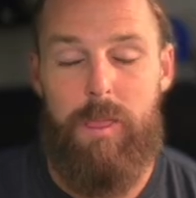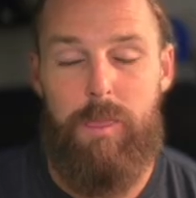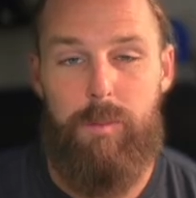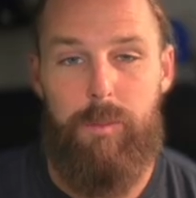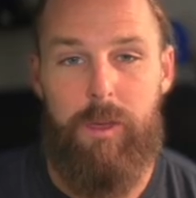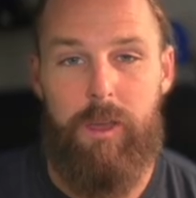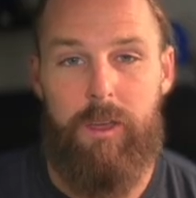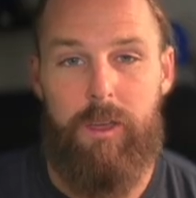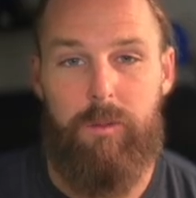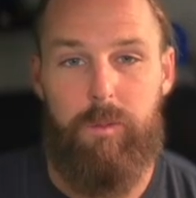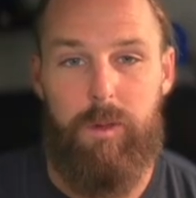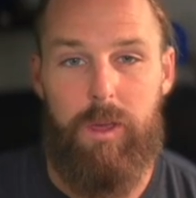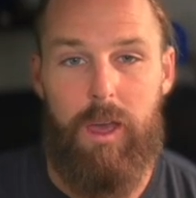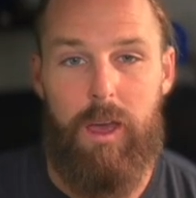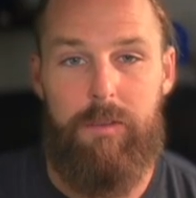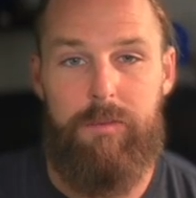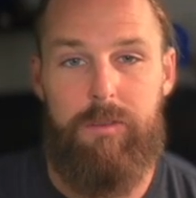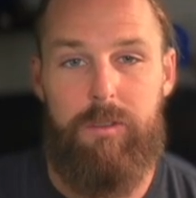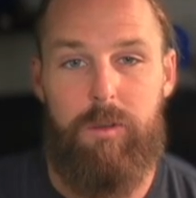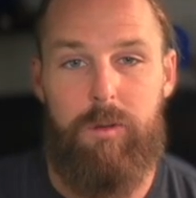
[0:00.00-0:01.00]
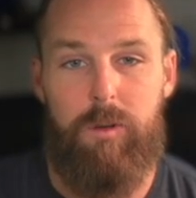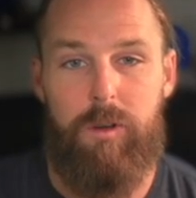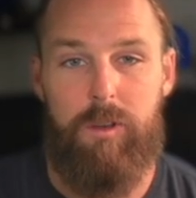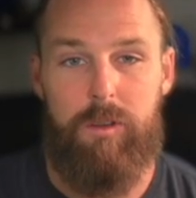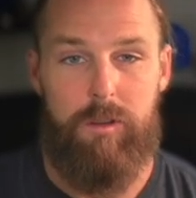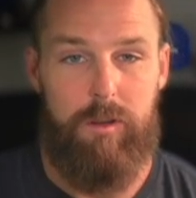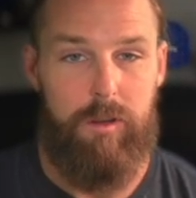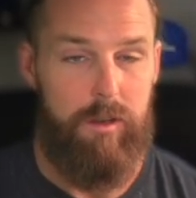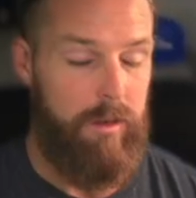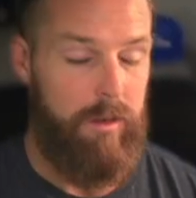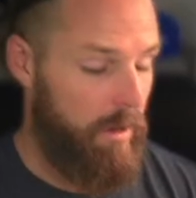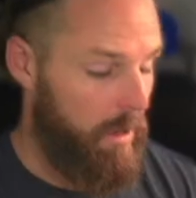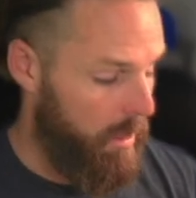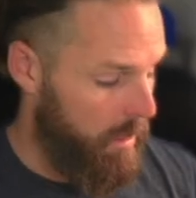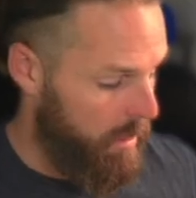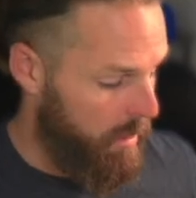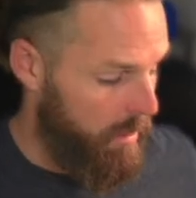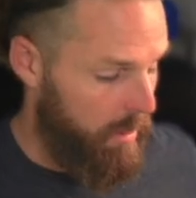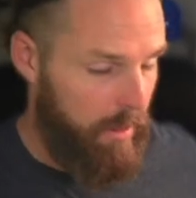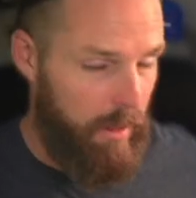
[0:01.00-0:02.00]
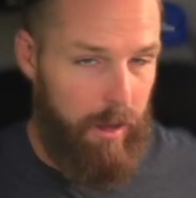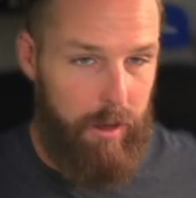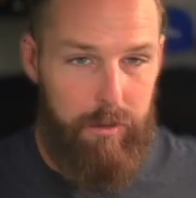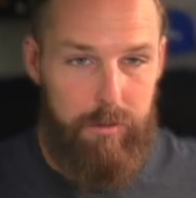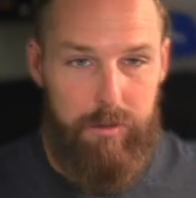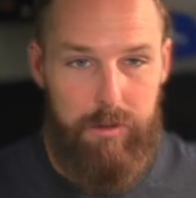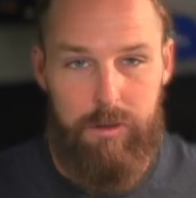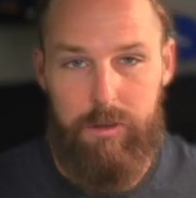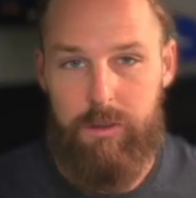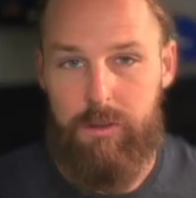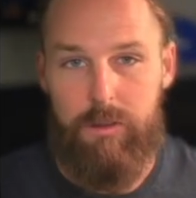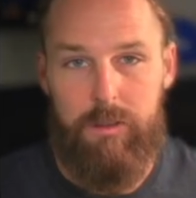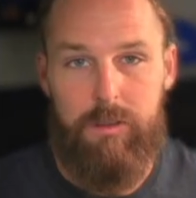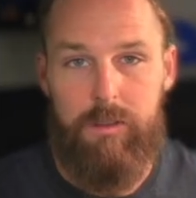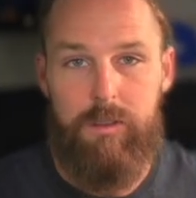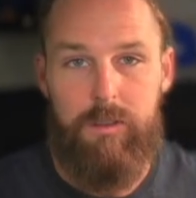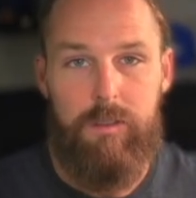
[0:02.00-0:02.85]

because we have 200,000